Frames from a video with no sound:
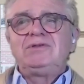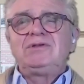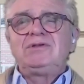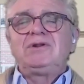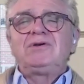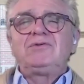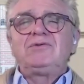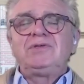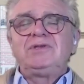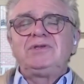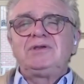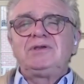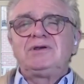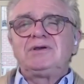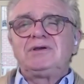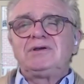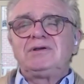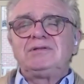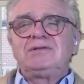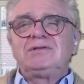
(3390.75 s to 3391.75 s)

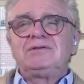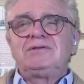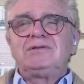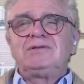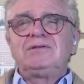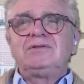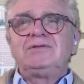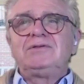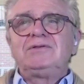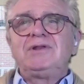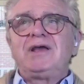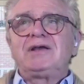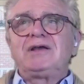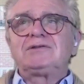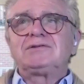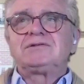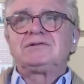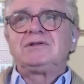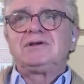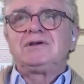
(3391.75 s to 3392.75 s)
the
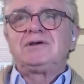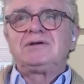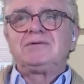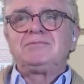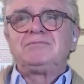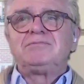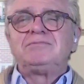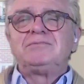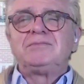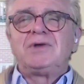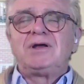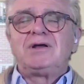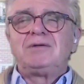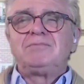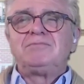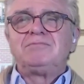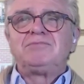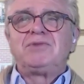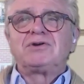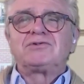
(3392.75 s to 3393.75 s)
next
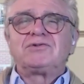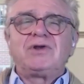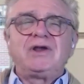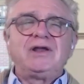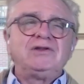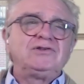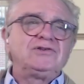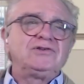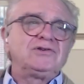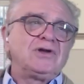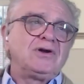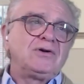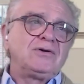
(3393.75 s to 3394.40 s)
book trade show,